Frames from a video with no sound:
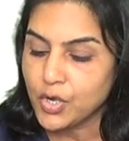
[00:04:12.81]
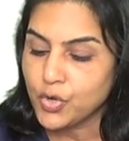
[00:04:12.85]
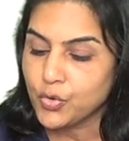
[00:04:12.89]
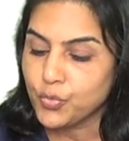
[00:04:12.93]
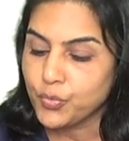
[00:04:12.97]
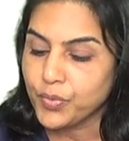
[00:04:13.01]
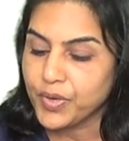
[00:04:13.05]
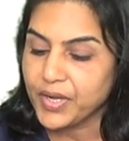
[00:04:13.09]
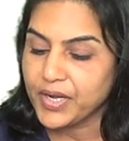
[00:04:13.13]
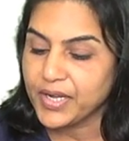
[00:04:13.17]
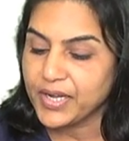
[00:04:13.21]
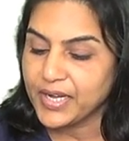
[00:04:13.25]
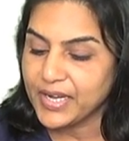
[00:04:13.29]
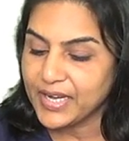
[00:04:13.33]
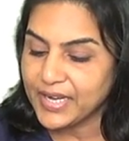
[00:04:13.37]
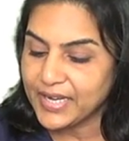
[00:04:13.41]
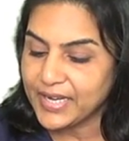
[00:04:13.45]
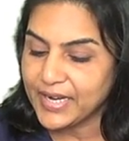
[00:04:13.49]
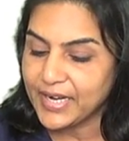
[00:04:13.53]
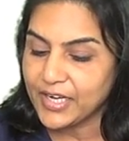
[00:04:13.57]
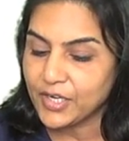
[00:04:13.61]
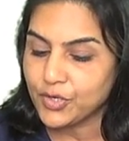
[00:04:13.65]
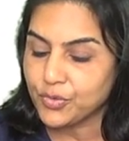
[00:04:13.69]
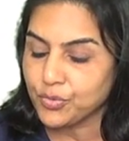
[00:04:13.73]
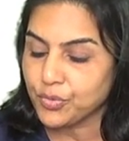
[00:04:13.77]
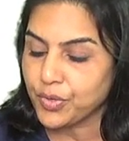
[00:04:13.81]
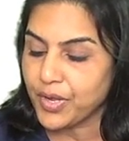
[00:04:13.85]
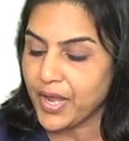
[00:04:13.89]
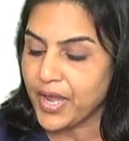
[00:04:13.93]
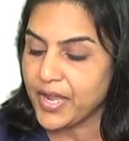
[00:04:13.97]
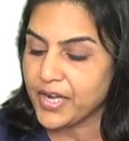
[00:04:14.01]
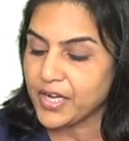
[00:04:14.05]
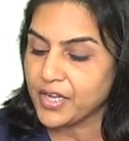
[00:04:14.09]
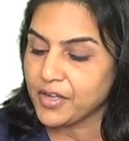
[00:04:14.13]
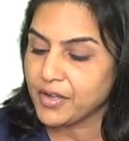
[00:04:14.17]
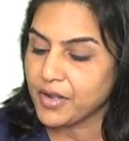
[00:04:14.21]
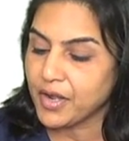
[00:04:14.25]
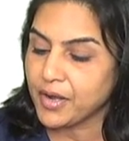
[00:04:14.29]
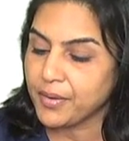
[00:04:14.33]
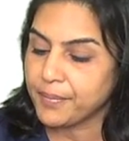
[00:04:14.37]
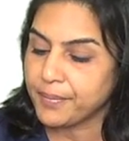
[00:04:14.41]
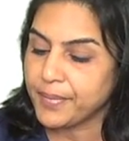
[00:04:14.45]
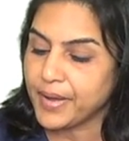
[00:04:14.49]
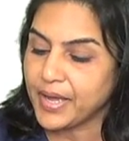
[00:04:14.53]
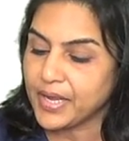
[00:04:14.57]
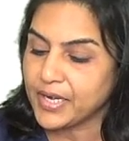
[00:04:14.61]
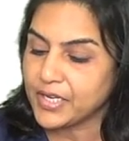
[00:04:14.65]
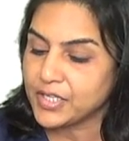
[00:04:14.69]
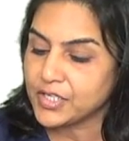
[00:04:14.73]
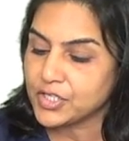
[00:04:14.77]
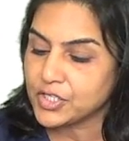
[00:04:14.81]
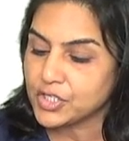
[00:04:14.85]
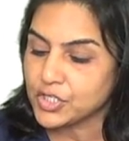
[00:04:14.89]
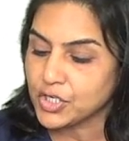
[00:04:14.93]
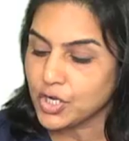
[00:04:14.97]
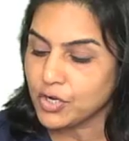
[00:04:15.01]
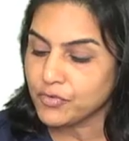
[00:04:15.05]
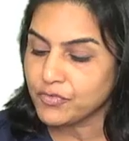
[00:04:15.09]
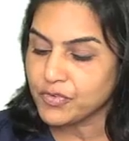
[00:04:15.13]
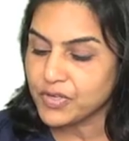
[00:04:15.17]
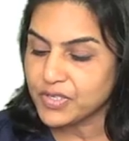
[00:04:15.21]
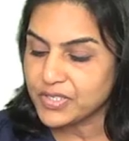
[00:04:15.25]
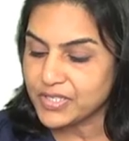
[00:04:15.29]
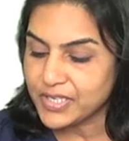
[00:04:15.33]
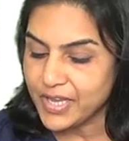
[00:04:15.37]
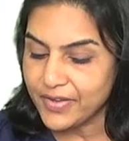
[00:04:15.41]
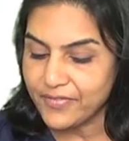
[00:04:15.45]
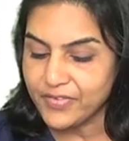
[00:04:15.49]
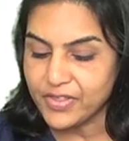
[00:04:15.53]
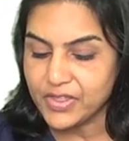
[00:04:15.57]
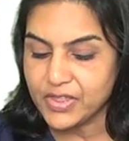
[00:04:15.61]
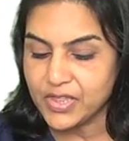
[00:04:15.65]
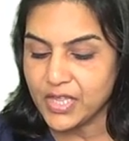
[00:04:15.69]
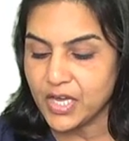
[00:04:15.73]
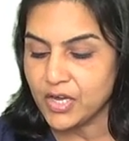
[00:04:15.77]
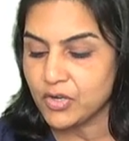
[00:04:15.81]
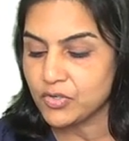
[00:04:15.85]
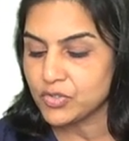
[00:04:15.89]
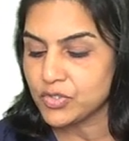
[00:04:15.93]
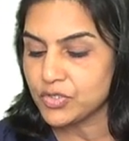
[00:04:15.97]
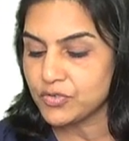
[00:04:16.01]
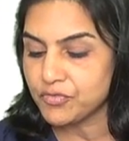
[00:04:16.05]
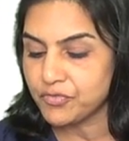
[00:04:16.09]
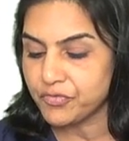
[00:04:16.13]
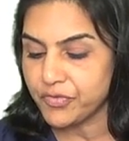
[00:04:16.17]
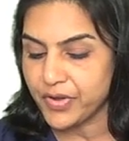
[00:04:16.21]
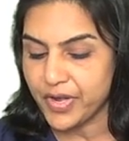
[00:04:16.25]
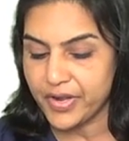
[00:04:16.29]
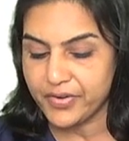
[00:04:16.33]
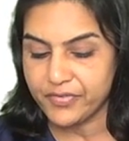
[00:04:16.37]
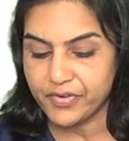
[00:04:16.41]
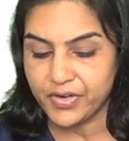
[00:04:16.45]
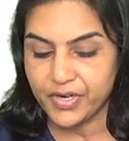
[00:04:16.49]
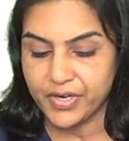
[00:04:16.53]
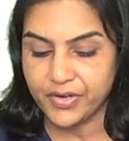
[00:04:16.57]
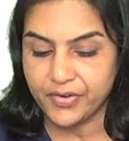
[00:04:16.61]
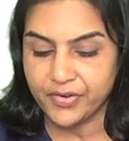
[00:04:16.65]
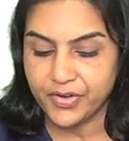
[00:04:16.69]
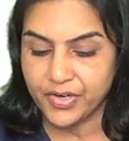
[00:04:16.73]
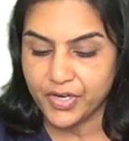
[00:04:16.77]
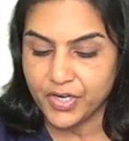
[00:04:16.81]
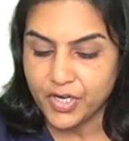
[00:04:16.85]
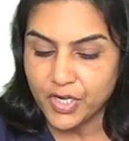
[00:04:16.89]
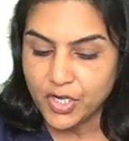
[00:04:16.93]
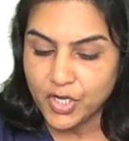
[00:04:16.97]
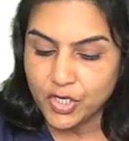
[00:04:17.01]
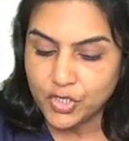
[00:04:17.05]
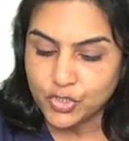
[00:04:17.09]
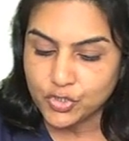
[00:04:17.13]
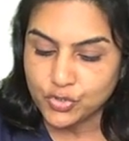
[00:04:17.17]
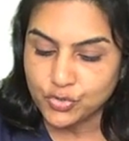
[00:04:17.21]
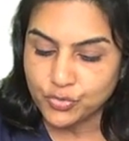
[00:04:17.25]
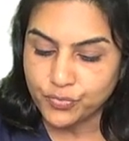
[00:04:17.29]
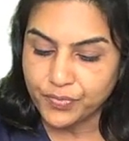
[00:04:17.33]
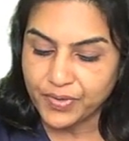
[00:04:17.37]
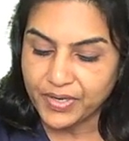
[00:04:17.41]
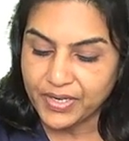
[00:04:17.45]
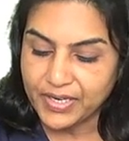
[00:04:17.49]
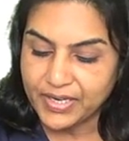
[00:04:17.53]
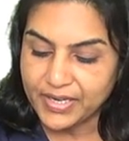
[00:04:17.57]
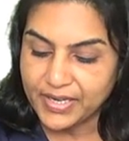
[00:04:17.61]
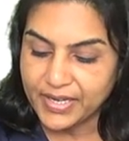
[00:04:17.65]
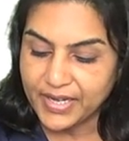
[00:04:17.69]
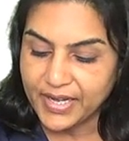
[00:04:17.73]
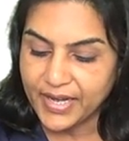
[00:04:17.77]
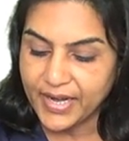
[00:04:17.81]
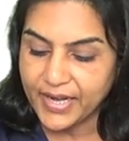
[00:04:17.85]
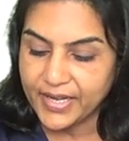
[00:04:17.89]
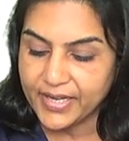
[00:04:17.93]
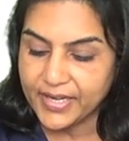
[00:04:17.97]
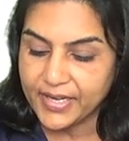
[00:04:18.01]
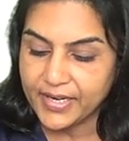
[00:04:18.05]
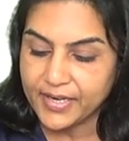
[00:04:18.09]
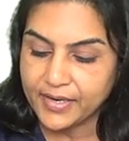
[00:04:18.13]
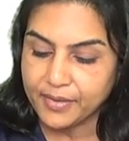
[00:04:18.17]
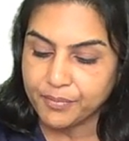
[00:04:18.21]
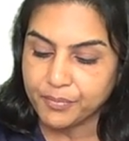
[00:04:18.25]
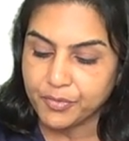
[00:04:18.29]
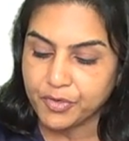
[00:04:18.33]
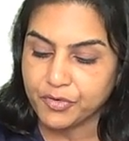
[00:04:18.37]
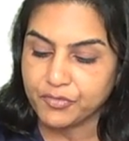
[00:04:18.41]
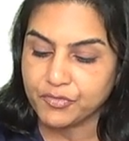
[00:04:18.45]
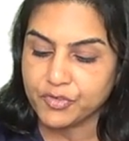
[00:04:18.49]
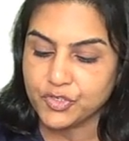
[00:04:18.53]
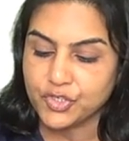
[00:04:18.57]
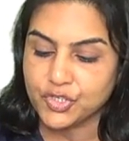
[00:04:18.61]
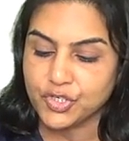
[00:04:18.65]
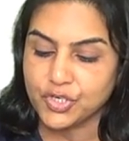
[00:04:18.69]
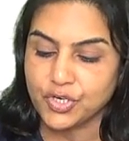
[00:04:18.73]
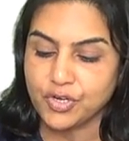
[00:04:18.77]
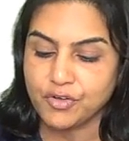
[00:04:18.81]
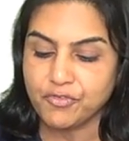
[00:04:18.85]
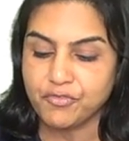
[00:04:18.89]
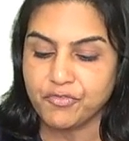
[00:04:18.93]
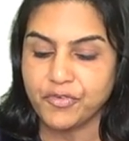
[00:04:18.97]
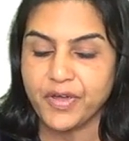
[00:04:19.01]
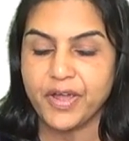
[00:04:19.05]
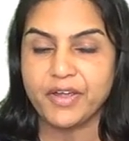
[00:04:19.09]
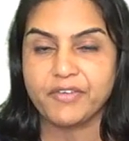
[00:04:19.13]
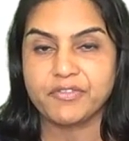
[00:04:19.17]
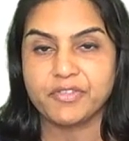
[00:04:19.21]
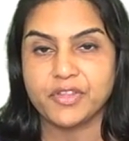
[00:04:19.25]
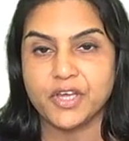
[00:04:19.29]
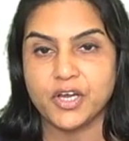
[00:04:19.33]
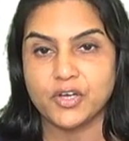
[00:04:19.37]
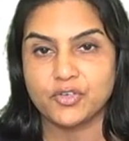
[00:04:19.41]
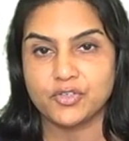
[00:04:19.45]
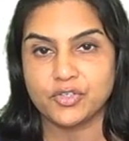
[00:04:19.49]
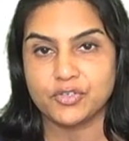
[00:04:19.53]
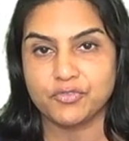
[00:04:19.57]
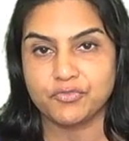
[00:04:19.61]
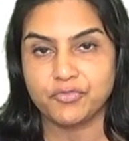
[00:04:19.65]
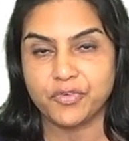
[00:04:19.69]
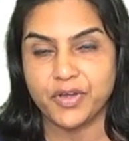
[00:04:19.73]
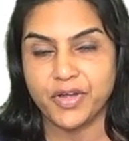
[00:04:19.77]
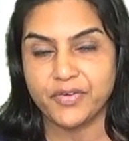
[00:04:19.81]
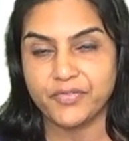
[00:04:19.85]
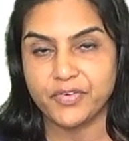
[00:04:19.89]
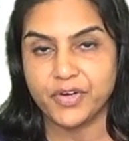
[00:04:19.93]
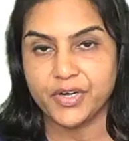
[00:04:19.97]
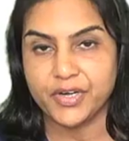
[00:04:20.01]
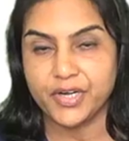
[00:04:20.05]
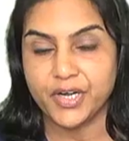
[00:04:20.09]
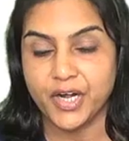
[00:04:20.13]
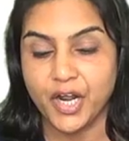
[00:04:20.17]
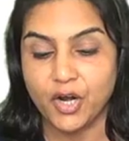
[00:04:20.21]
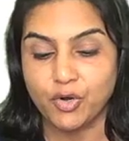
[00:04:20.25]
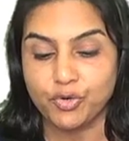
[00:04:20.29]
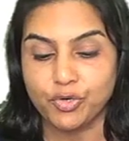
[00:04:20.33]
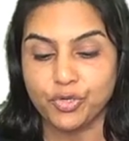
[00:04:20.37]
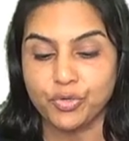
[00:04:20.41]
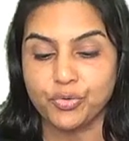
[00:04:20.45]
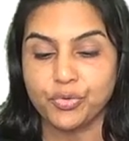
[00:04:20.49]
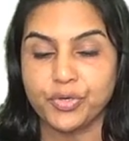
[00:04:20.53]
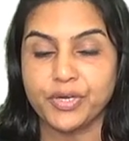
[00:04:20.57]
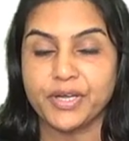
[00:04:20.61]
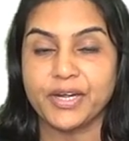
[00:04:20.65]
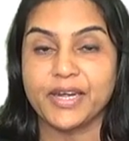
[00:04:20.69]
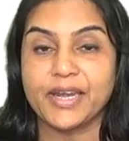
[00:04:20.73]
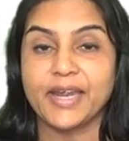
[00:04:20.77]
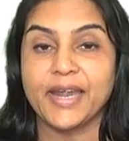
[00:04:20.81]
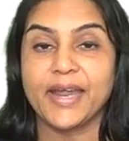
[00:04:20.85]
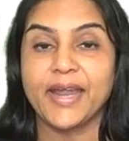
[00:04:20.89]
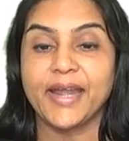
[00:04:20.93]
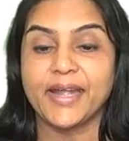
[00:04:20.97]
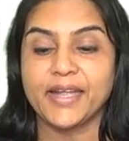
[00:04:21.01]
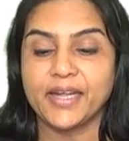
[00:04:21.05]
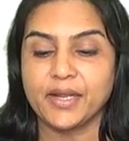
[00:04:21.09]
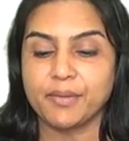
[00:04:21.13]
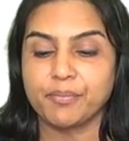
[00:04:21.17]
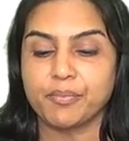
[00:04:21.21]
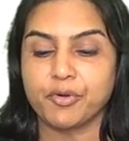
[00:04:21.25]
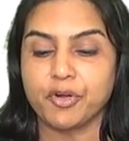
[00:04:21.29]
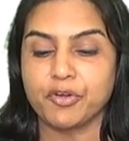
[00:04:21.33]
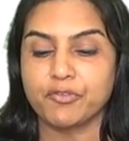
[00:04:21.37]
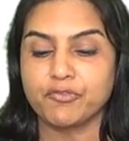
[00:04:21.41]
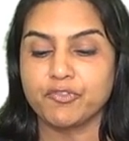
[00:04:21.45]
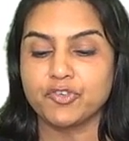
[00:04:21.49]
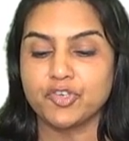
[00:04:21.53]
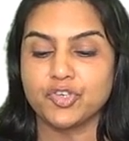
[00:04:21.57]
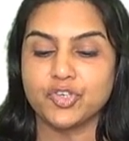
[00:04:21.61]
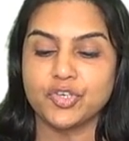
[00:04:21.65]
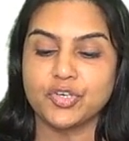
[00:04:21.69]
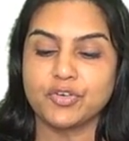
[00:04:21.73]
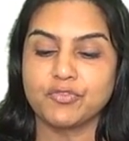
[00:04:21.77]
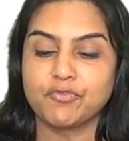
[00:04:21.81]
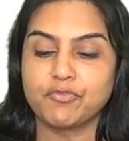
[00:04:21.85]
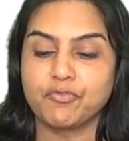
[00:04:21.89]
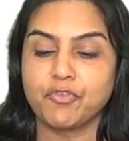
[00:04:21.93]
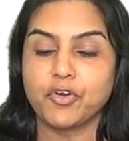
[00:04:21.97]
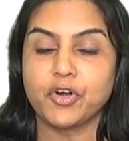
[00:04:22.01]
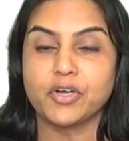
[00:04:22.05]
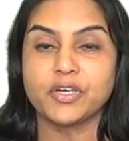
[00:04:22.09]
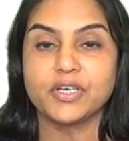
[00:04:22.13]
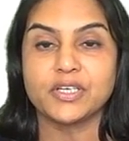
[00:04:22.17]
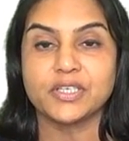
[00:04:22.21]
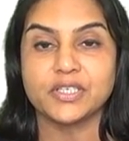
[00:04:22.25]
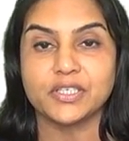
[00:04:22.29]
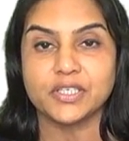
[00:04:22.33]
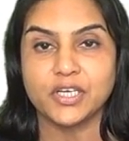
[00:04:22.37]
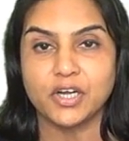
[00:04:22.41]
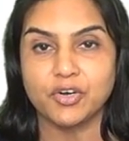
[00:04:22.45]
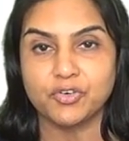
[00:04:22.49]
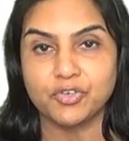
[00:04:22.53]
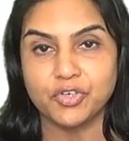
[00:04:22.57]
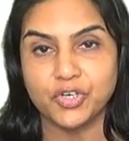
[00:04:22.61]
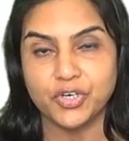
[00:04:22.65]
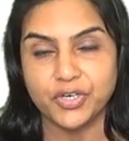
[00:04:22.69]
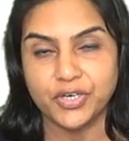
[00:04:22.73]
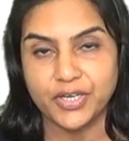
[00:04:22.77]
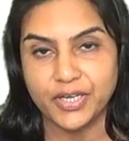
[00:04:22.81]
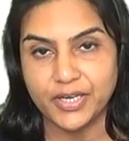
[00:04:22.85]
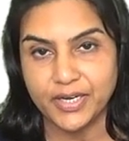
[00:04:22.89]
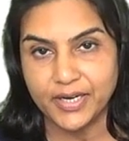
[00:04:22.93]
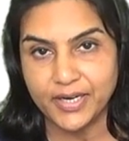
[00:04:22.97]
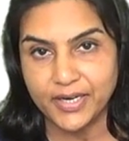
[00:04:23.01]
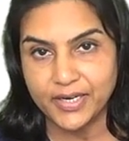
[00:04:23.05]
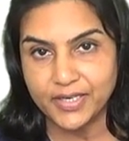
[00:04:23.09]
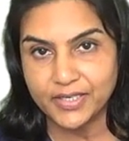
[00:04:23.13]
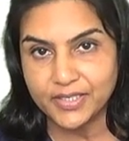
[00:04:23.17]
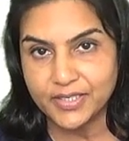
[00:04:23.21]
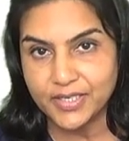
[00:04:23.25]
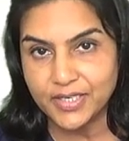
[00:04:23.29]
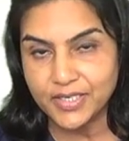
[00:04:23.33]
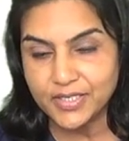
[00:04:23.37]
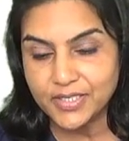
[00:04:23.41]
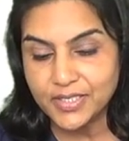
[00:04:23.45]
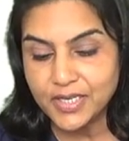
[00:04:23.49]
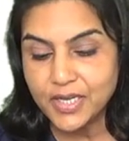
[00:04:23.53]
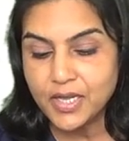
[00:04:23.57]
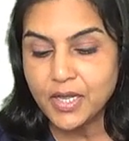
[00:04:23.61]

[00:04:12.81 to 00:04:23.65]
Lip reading: We needed to carry a balance of 7,500. So we created a provision of 5,500. How do you create a provision for discount on creditors?